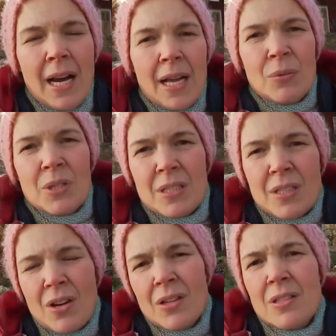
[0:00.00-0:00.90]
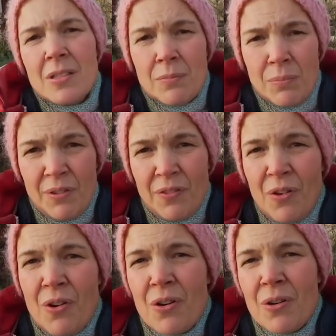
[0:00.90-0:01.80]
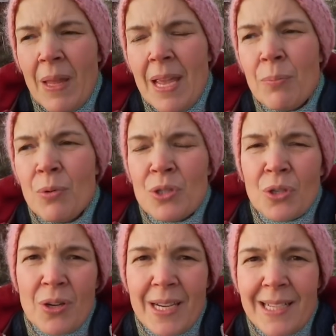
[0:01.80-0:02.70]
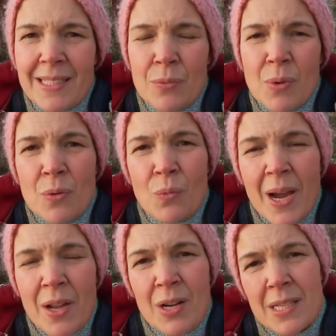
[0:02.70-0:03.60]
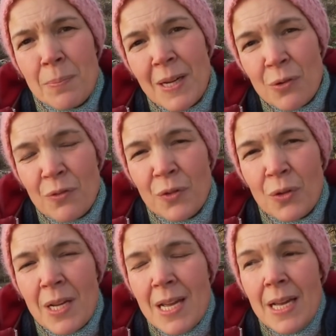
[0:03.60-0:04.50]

I was not before able to connect it with a wireless microphone,